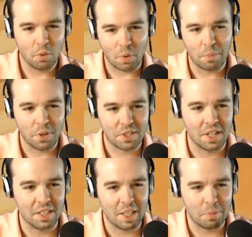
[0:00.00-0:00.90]
one person
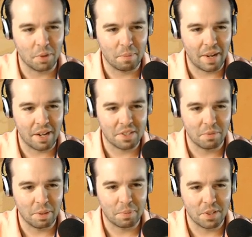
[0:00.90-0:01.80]
on keyboard and mouse, and
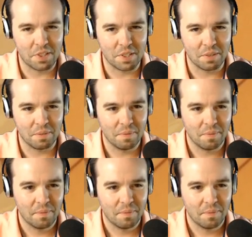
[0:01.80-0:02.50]
one person...